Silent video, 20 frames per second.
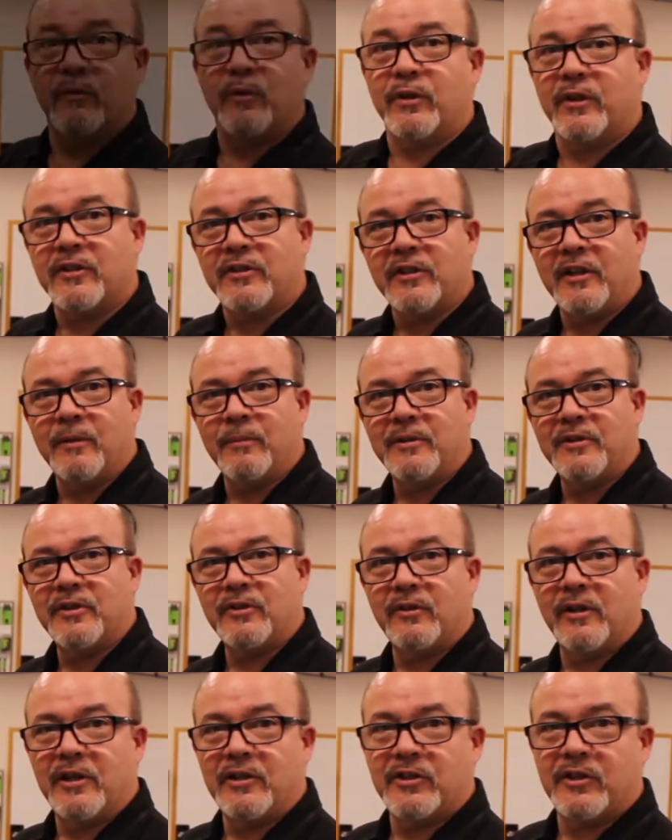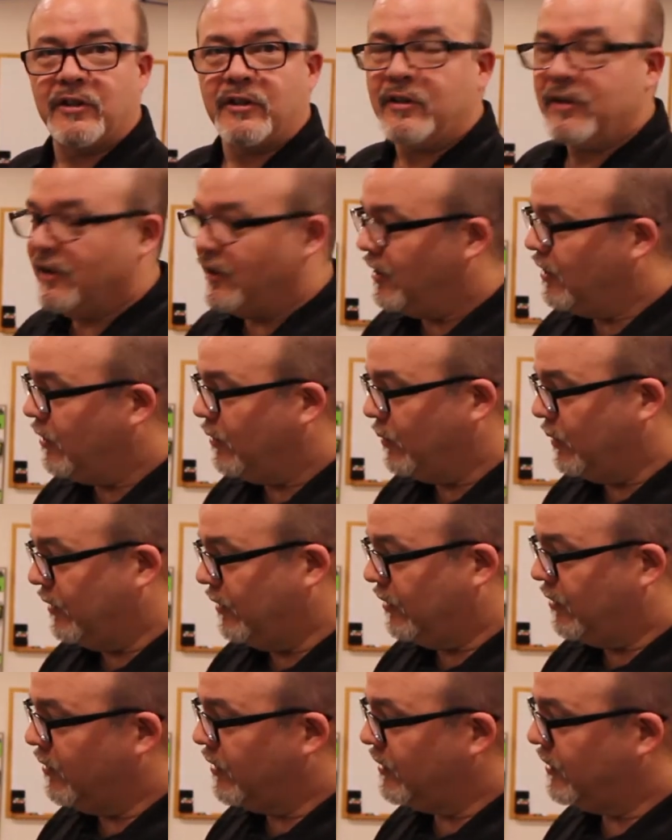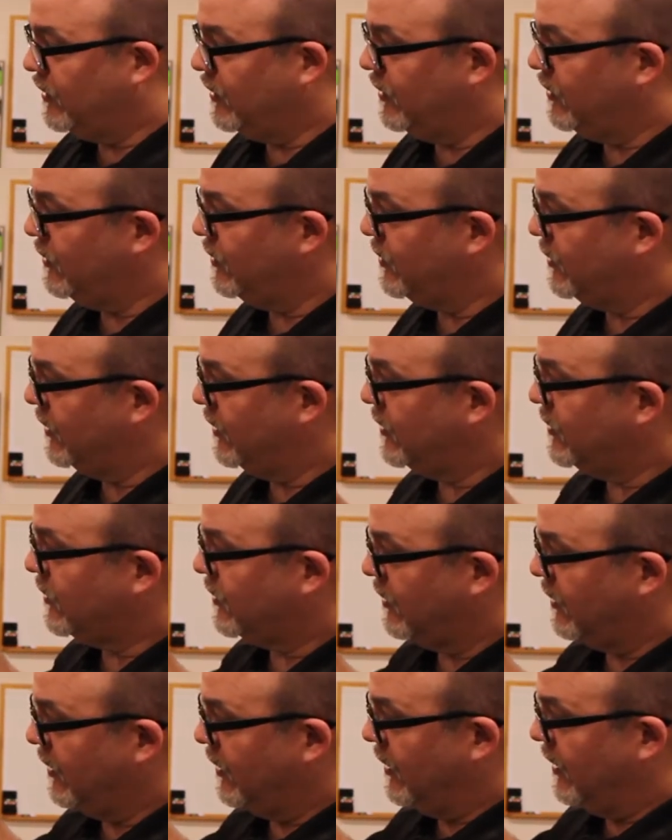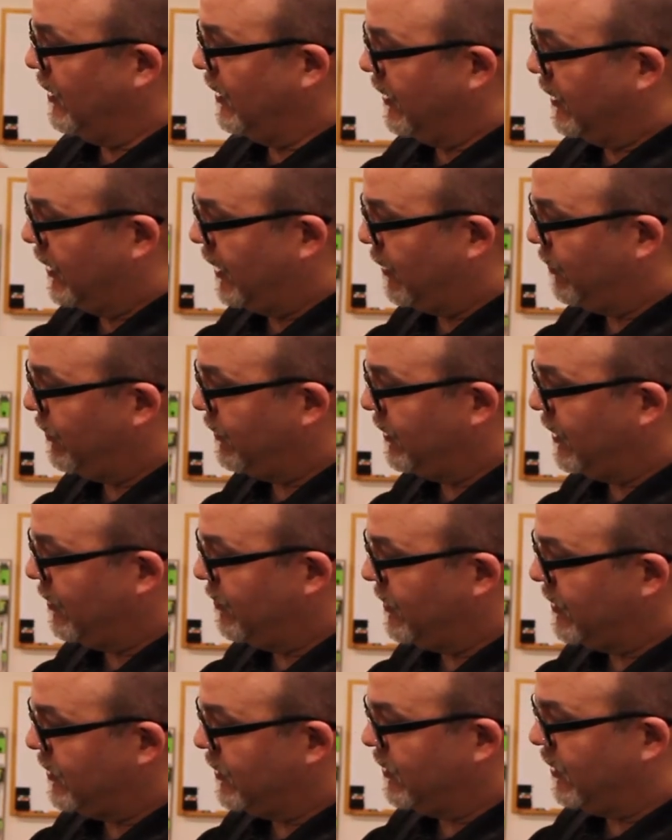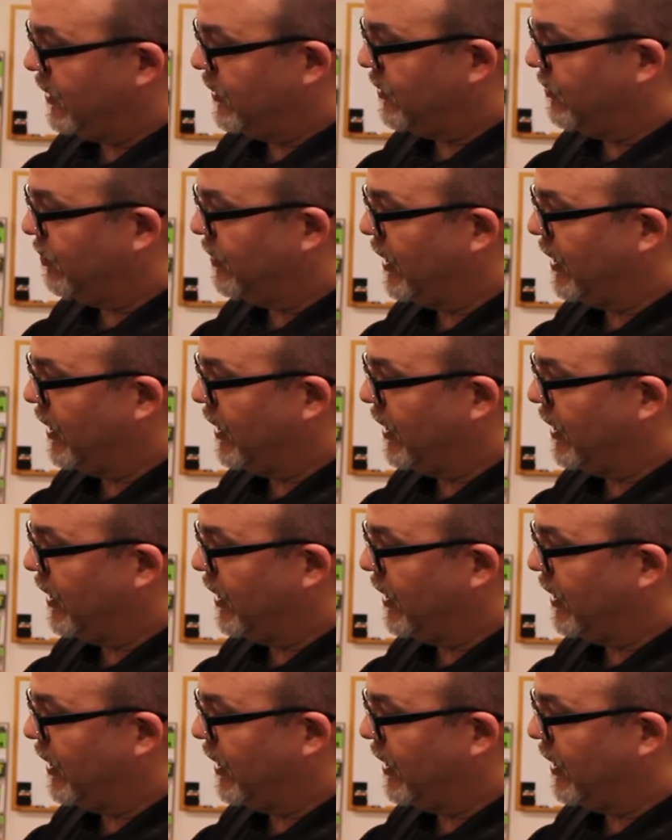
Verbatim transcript: For this demonstration, we're going to use this cable demonstration